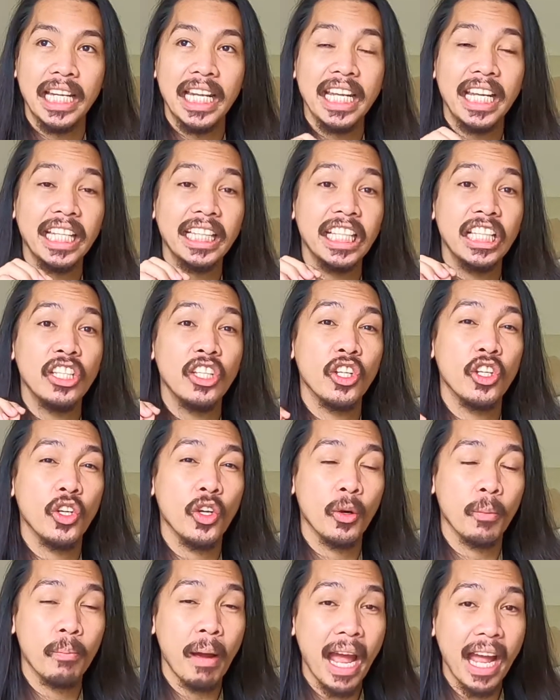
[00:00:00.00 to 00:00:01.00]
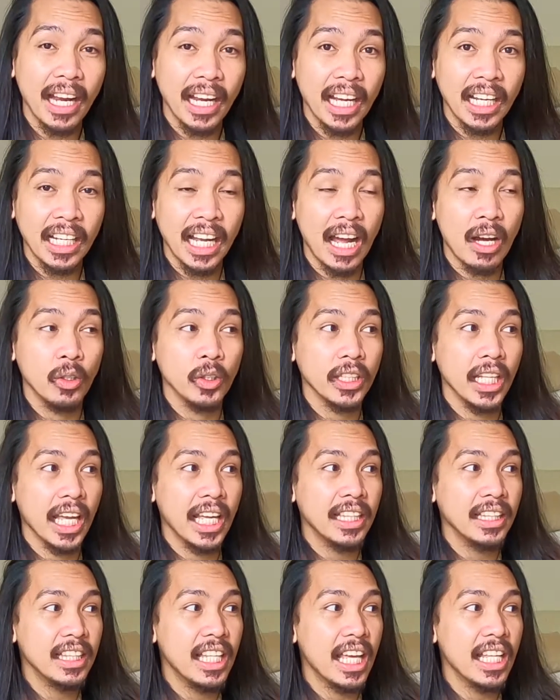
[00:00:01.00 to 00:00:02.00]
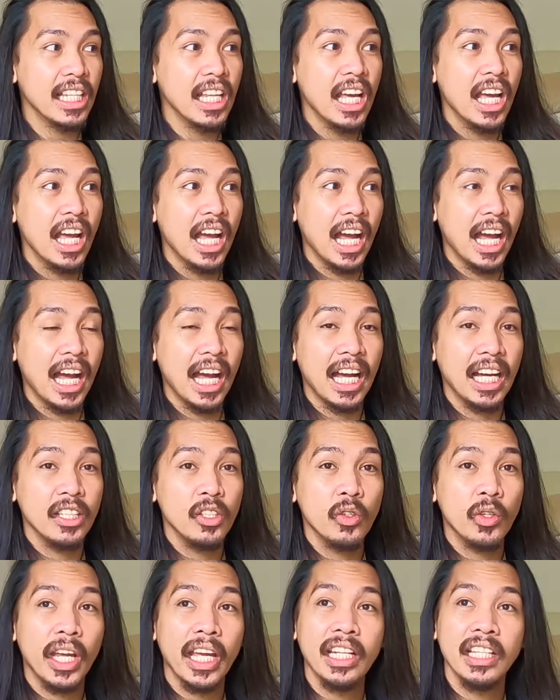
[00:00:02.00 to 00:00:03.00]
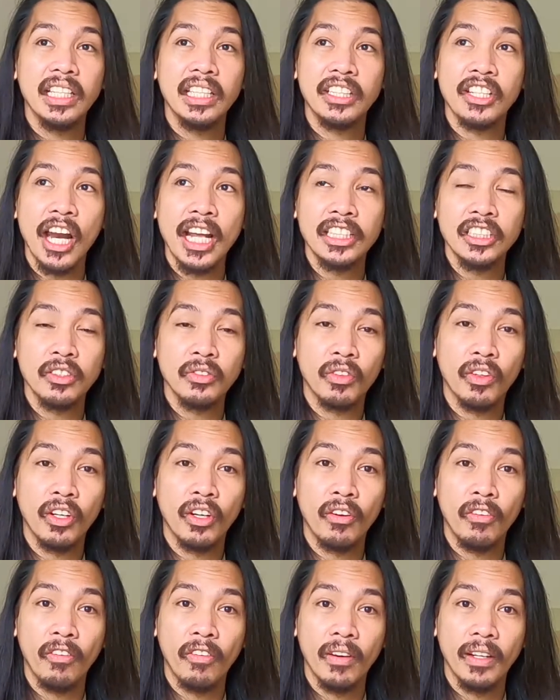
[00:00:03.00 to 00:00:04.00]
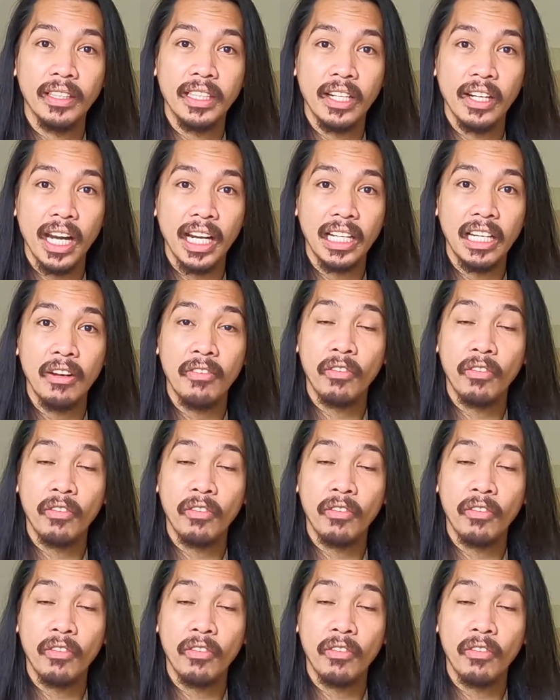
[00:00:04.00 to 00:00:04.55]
link it into your bank account, and then you can transfer directly